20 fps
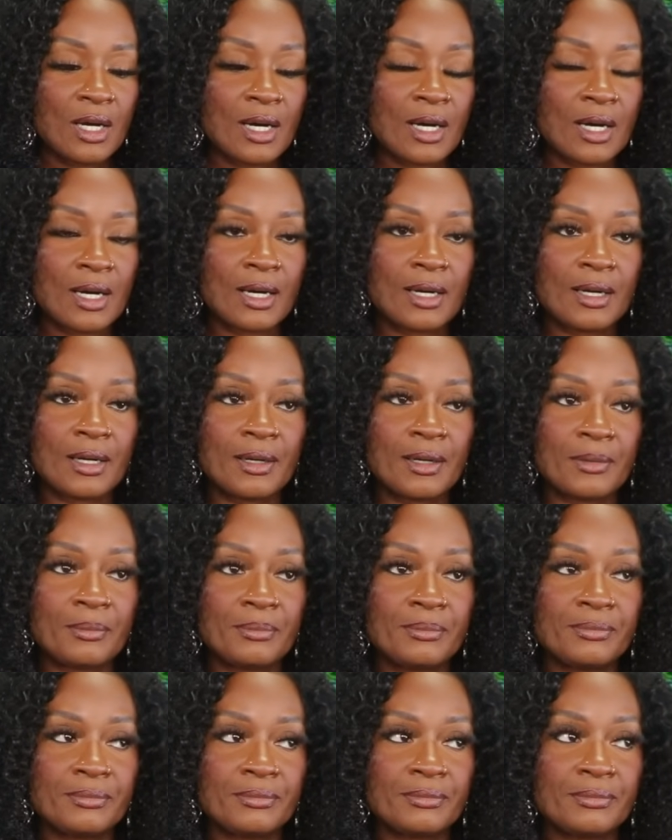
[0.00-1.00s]

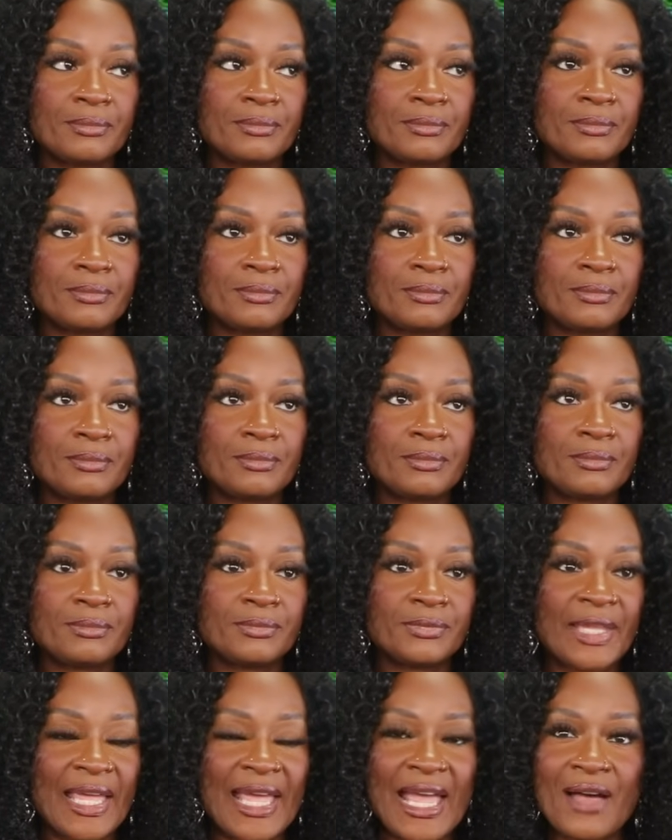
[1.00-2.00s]
Um,
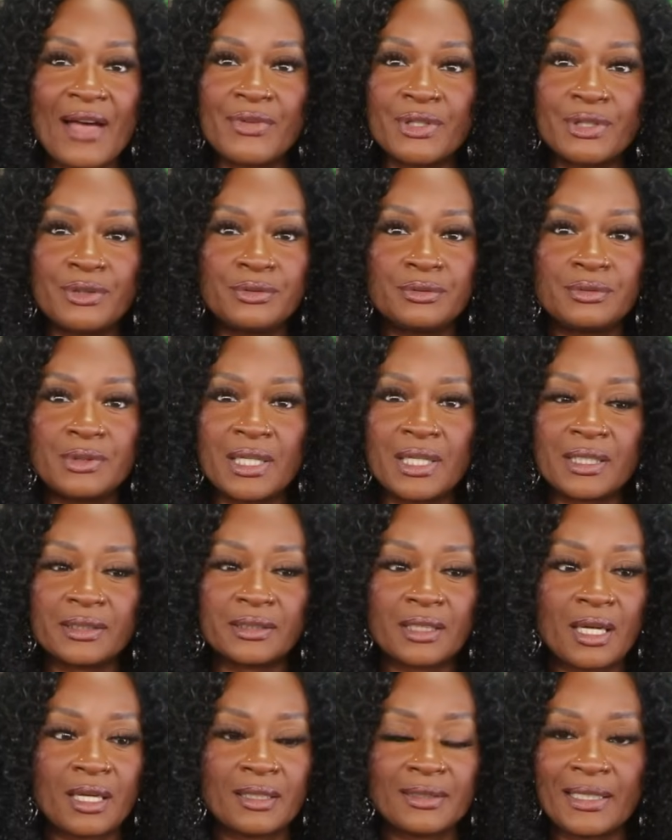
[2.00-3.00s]
they have a new
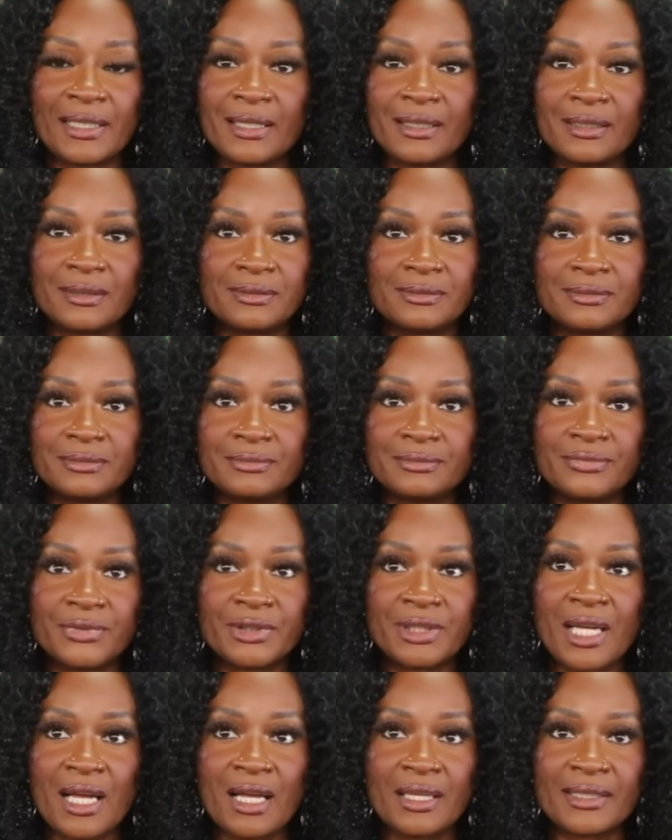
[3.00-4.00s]
gun law now for
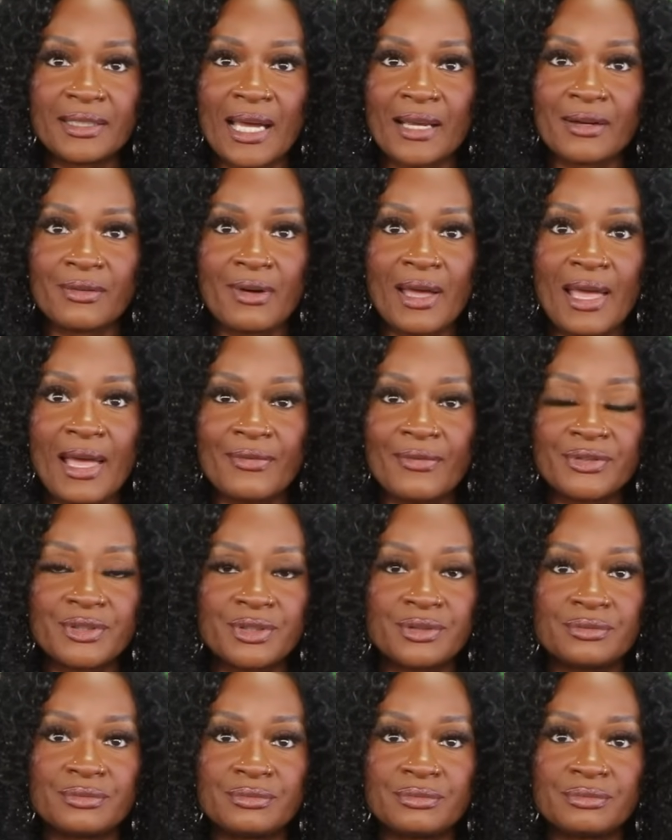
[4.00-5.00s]
y'all. Y'all don't have
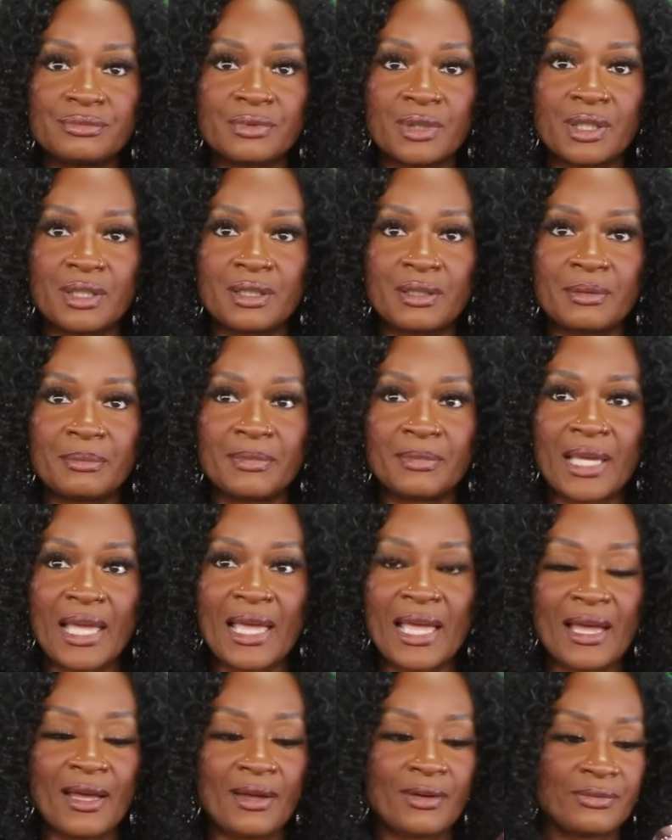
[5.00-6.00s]
to um,
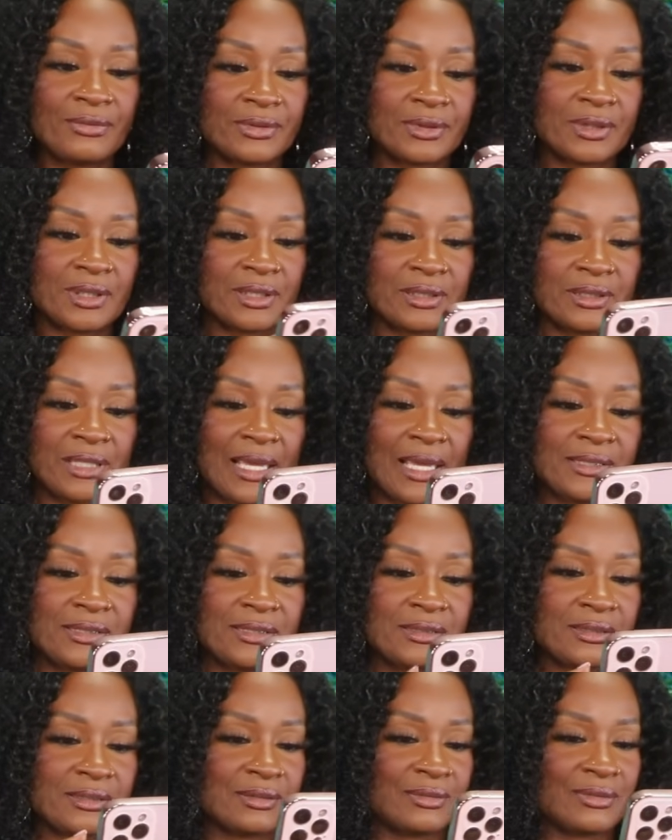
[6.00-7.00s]
have a license.